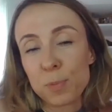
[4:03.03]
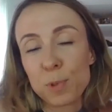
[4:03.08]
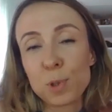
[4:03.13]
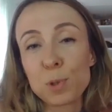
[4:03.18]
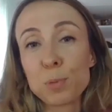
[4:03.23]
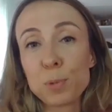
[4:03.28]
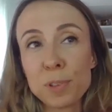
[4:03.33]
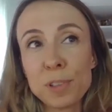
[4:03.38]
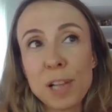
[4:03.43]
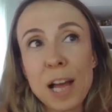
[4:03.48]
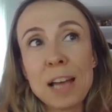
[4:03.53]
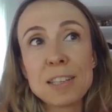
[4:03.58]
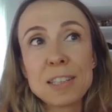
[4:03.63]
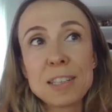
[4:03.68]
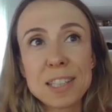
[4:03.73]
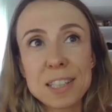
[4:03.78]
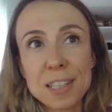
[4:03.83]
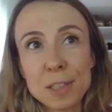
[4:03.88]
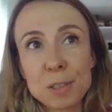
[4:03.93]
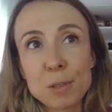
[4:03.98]
You will
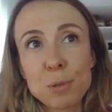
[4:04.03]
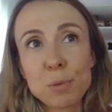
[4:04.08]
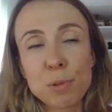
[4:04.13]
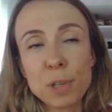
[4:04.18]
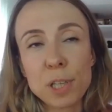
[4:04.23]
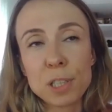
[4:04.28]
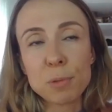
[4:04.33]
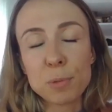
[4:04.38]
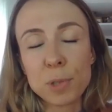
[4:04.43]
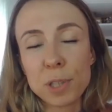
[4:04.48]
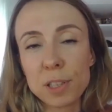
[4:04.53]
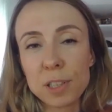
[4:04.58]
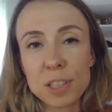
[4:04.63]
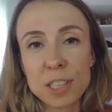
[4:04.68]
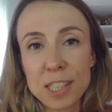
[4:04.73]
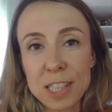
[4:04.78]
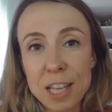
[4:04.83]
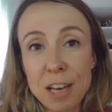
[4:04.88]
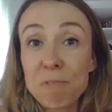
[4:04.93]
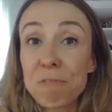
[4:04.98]
understand already whether
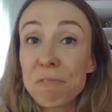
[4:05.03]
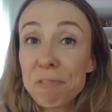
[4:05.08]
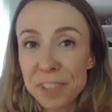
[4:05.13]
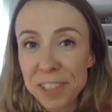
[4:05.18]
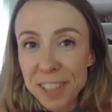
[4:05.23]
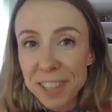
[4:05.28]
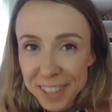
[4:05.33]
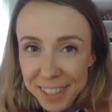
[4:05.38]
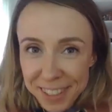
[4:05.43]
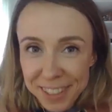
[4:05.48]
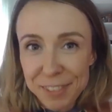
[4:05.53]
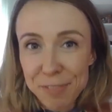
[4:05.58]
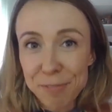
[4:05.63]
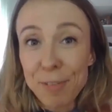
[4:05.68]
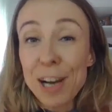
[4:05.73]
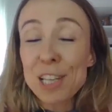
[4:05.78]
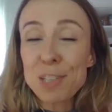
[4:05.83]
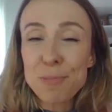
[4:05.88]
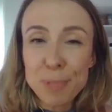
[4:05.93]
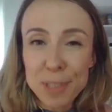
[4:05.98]
something
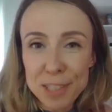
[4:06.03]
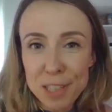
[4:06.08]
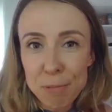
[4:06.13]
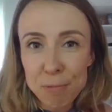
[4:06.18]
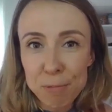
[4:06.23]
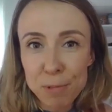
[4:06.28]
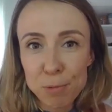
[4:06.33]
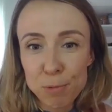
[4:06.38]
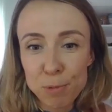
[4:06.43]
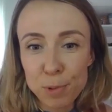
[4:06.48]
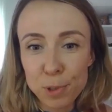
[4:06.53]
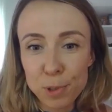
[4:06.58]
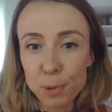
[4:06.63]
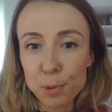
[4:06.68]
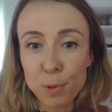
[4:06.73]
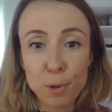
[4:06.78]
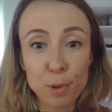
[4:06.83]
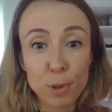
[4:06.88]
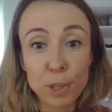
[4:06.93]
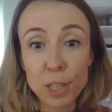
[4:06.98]
might be something for
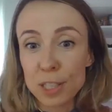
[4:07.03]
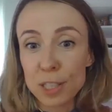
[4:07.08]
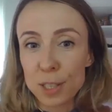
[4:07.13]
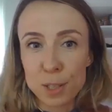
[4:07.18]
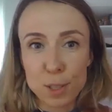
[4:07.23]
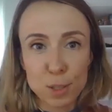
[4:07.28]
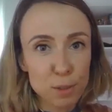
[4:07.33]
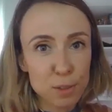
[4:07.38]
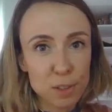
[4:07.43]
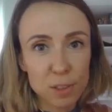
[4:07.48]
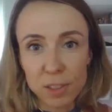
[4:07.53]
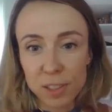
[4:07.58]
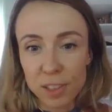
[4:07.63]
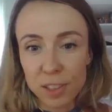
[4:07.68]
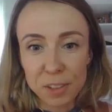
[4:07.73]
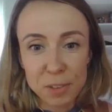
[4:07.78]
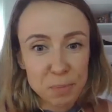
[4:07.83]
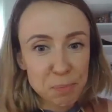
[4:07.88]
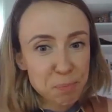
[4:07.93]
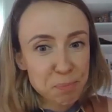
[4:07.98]
you or it's
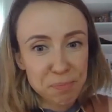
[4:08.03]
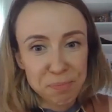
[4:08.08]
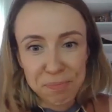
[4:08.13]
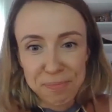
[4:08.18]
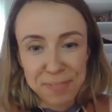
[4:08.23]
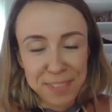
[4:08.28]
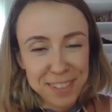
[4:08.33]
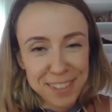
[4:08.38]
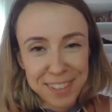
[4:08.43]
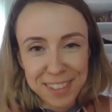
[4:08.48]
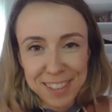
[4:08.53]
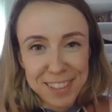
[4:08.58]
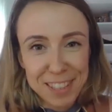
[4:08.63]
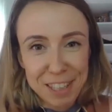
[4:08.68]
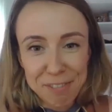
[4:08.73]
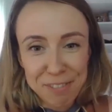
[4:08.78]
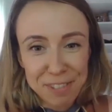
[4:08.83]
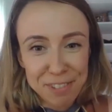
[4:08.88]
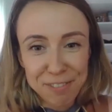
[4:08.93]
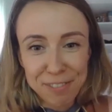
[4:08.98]
totally
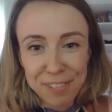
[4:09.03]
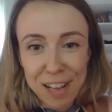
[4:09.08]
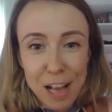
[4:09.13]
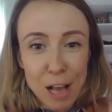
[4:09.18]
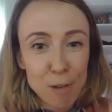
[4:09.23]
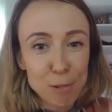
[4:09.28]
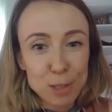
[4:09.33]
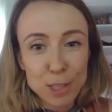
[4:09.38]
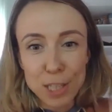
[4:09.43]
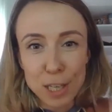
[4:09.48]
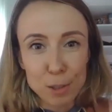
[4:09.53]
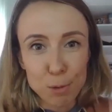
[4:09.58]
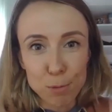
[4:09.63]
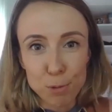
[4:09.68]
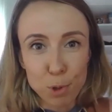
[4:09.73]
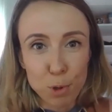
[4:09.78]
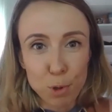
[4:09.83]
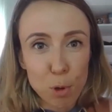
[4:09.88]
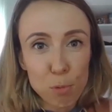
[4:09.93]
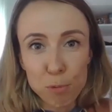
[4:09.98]
something outside
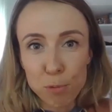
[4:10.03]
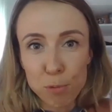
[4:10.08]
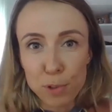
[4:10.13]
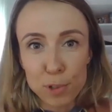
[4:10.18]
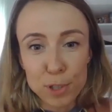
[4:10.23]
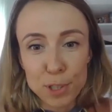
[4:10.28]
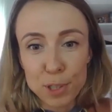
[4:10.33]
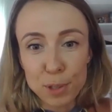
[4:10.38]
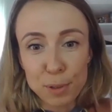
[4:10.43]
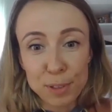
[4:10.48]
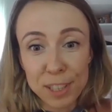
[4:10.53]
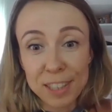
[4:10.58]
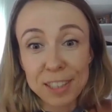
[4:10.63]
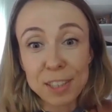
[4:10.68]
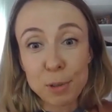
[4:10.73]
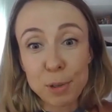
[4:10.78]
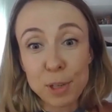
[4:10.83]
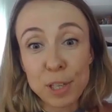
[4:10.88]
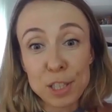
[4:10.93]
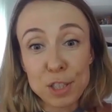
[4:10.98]
of your comfort zone
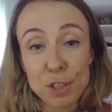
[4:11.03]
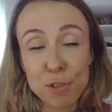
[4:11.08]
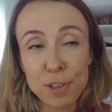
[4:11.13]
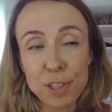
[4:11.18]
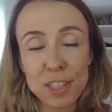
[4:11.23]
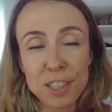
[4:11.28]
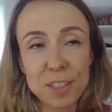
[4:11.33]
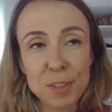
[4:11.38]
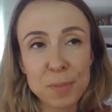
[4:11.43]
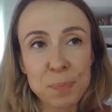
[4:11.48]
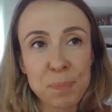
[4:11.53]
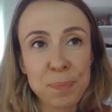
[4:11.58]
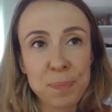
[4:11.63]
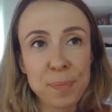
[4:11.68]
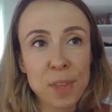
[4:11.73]
and your interest.